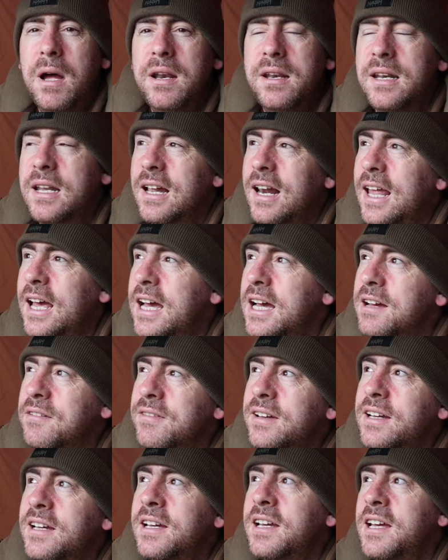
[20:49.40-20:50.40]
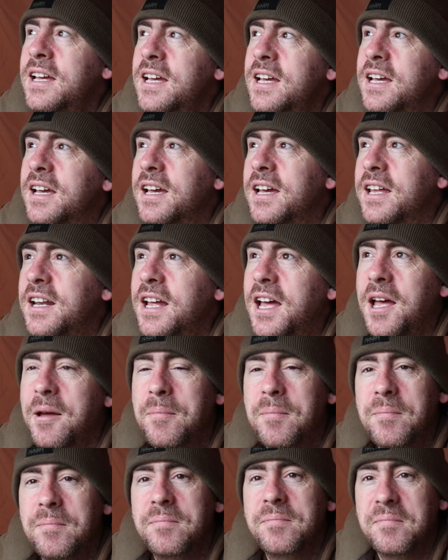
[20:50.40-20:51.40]
bundle out of it, and
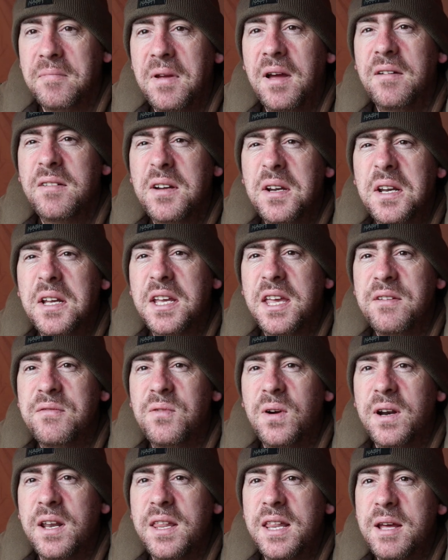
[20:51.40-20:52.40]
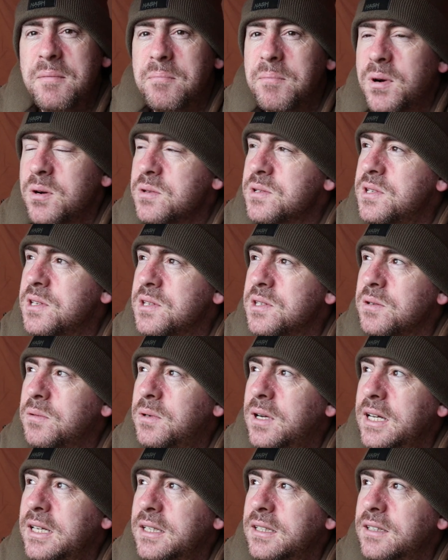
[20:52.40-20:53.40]
I'm going to give one of them boxes
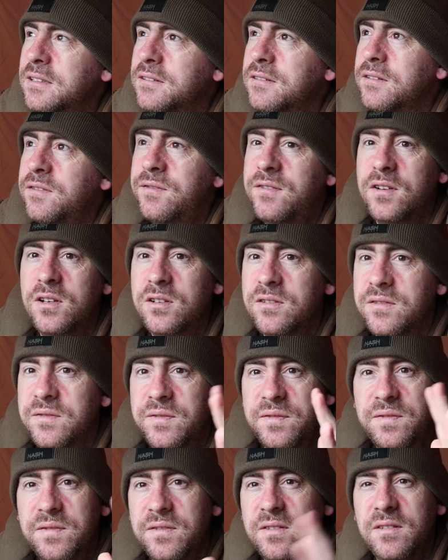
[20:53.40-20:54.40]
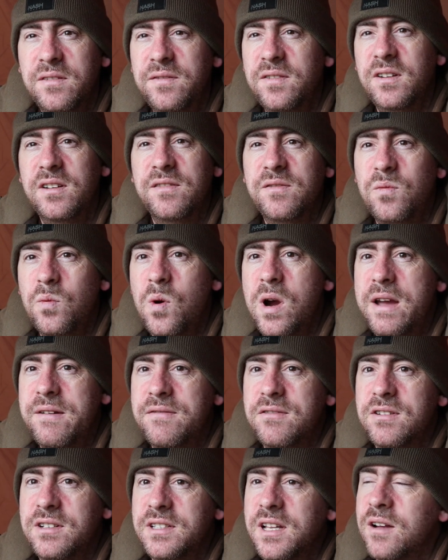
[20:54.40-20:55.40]
away full of
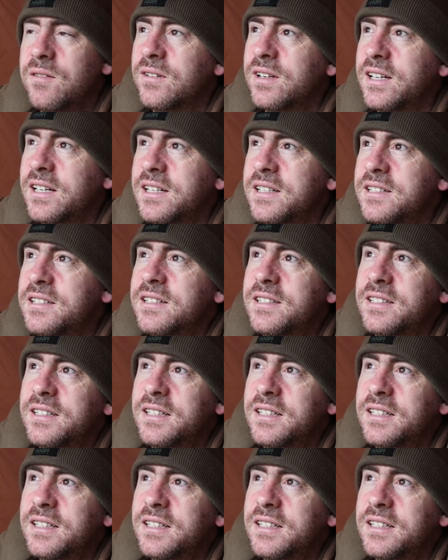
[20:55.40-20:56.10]
whatever I don't need,